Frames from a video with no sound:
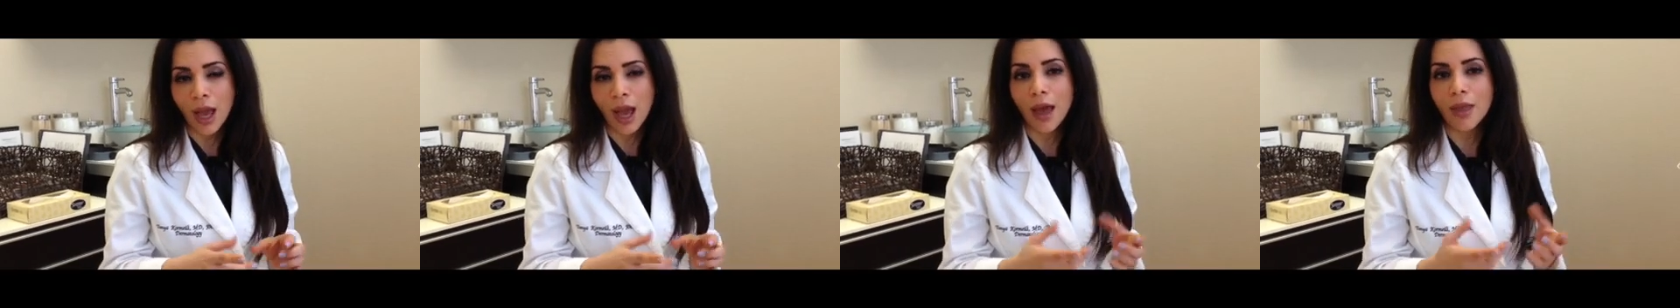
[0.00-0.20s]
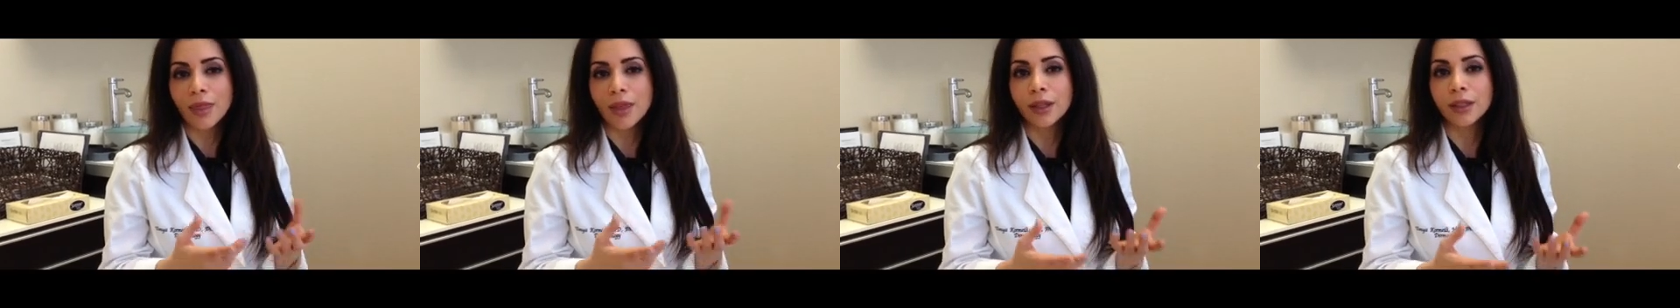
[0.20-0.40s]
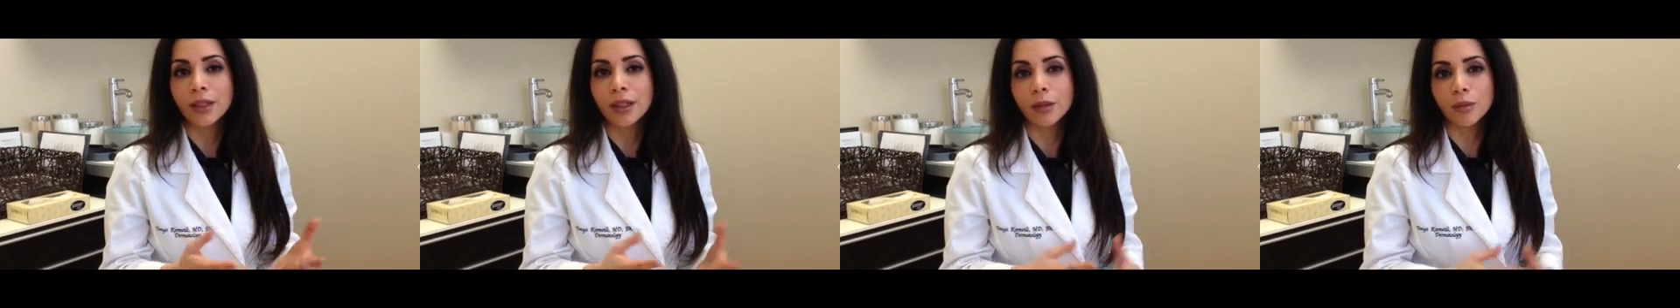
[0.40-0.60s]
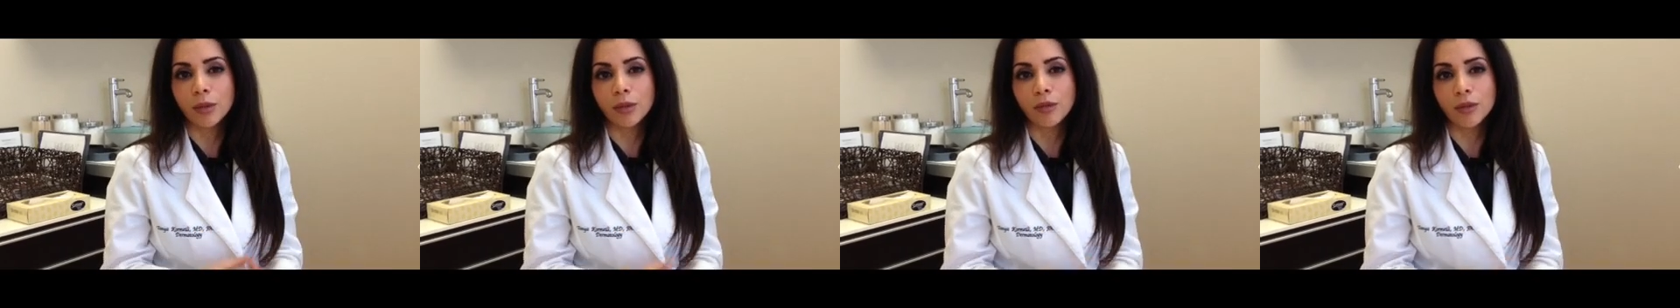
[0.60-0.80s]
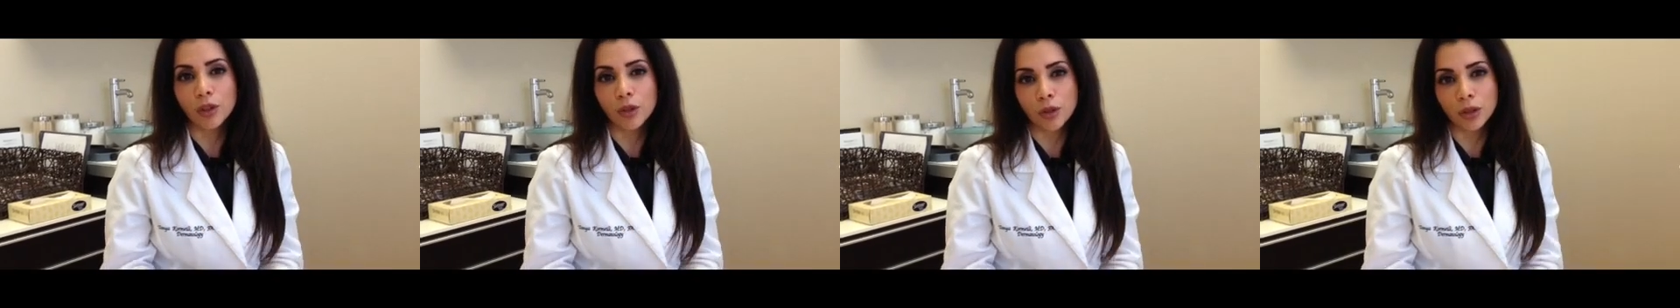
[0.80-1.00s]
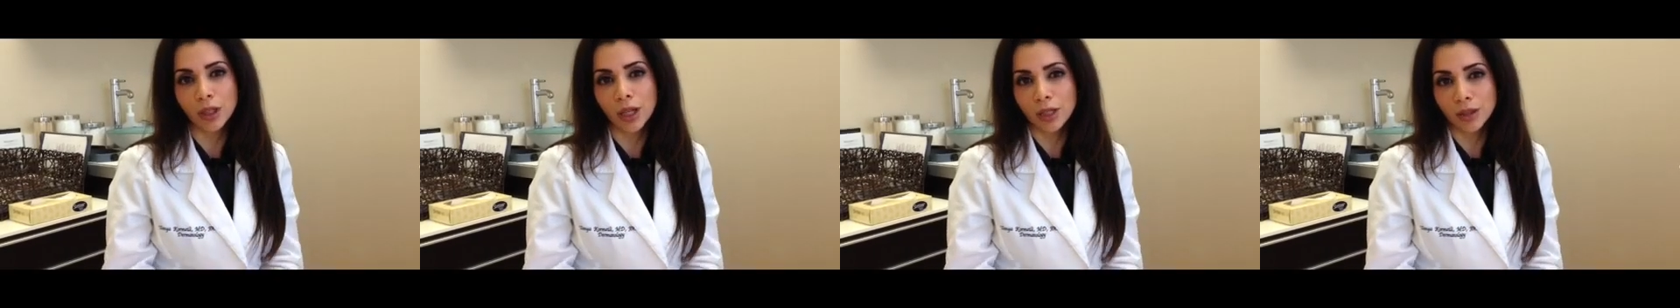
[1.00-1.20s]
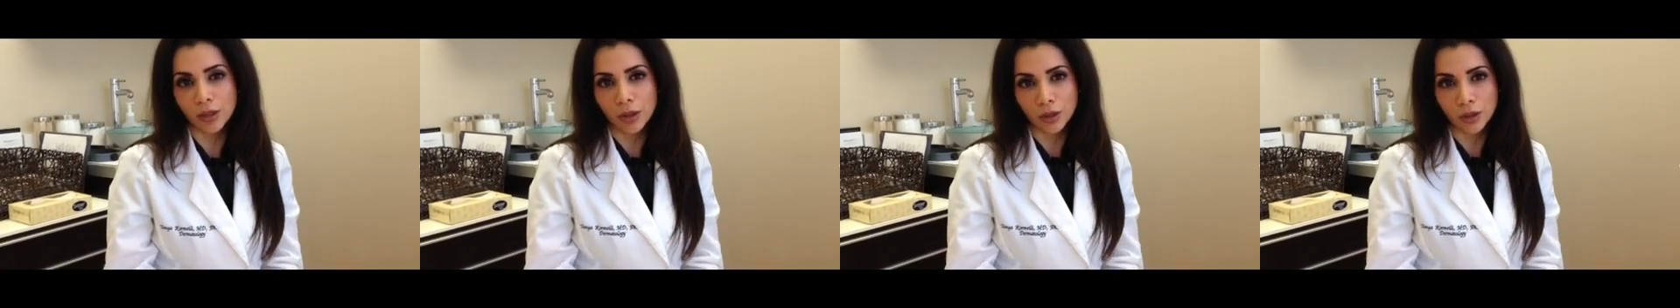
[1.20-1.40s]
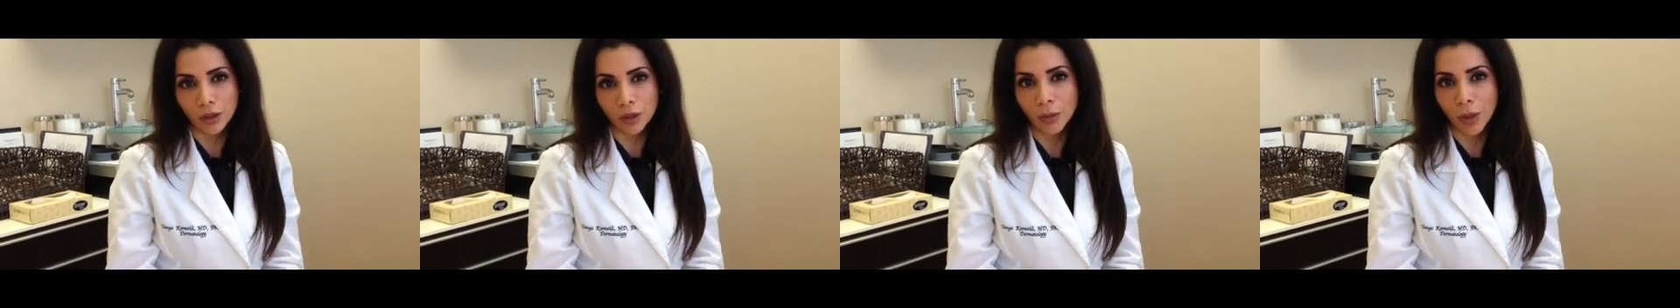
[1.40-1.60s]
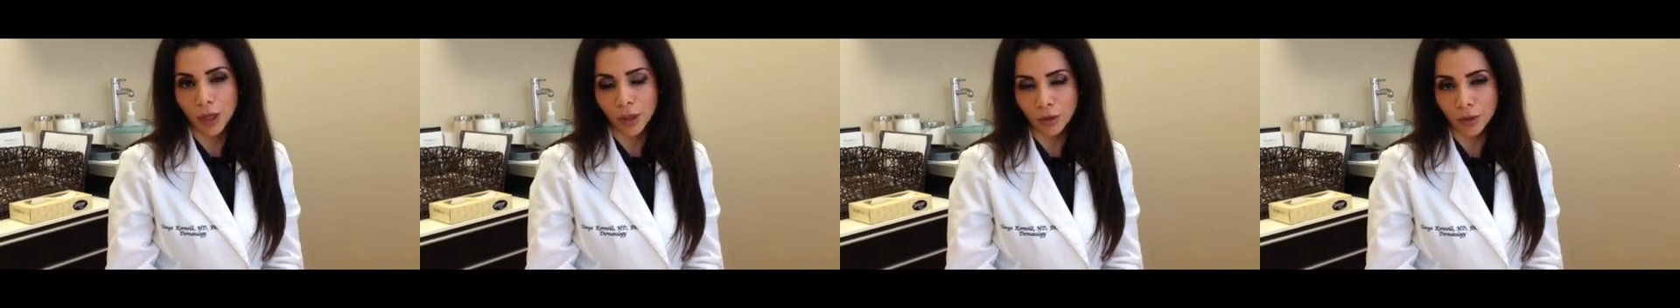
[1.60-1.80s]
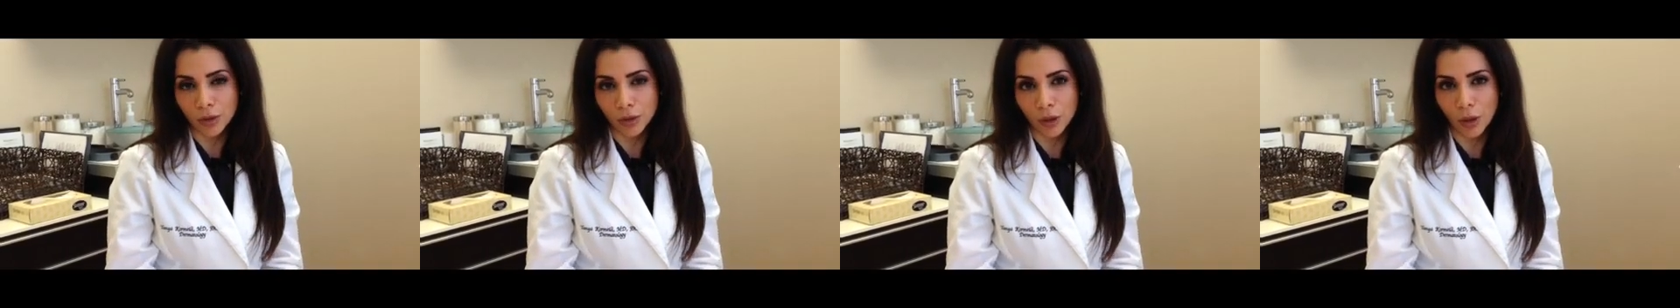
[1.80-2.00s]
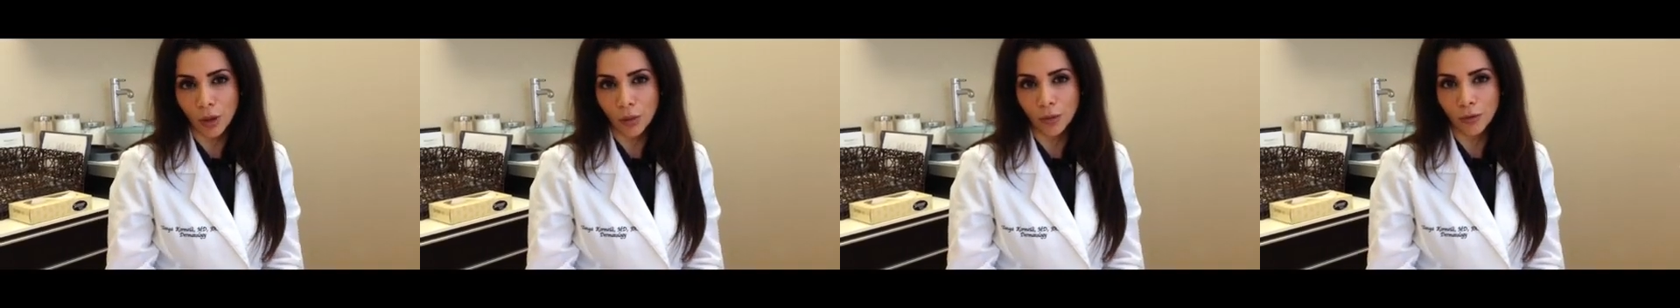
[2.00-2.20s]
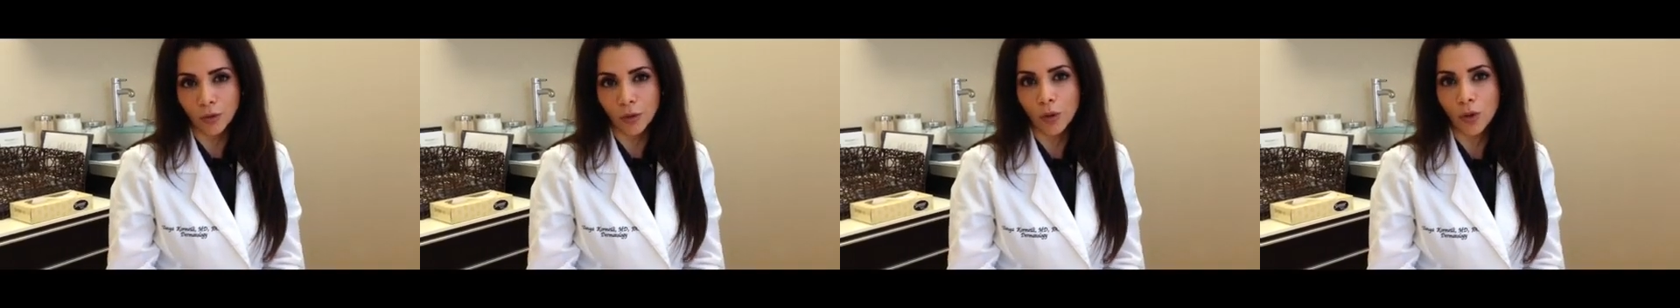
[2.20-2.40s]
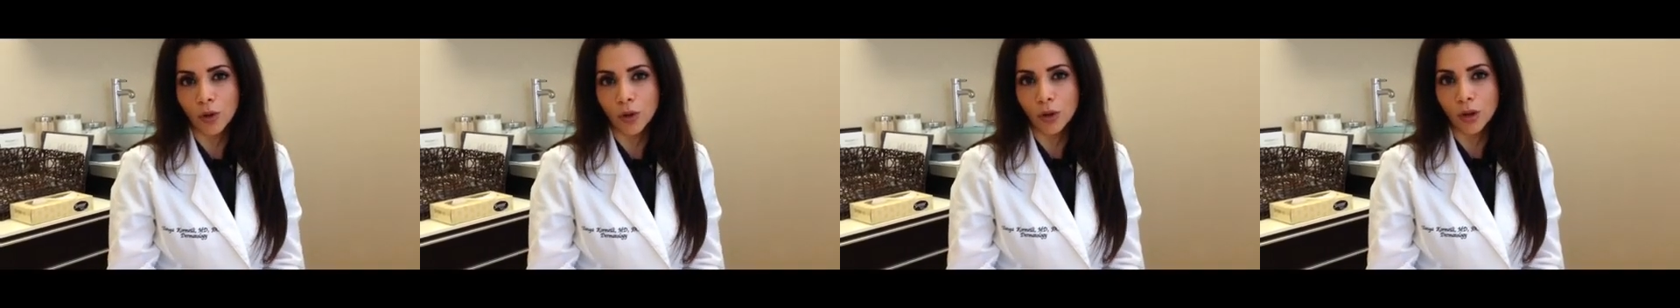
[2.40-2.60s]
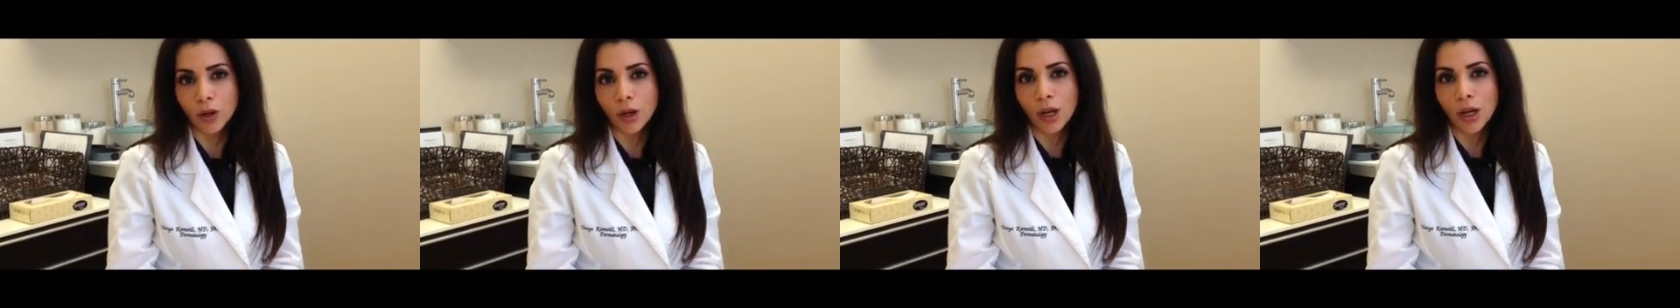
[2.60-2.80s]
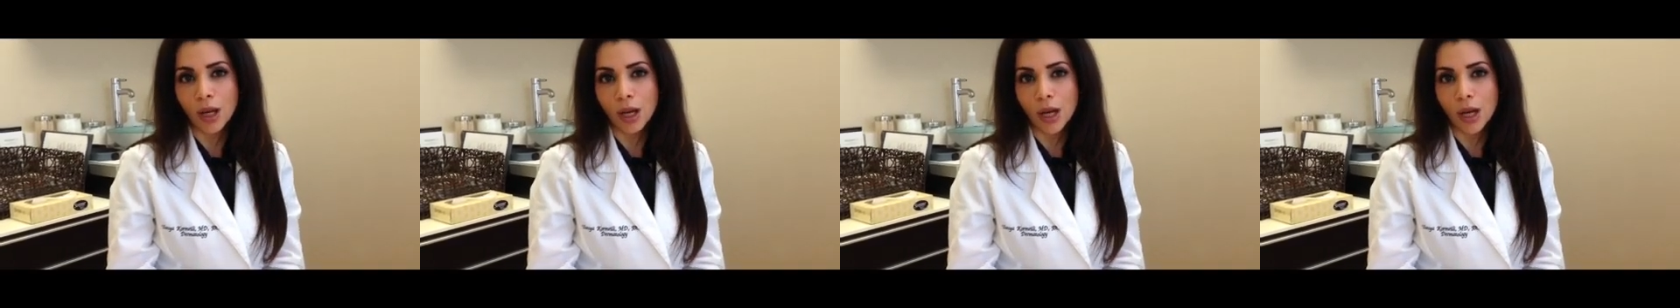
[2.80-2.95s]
and then can be visualized under the microscope for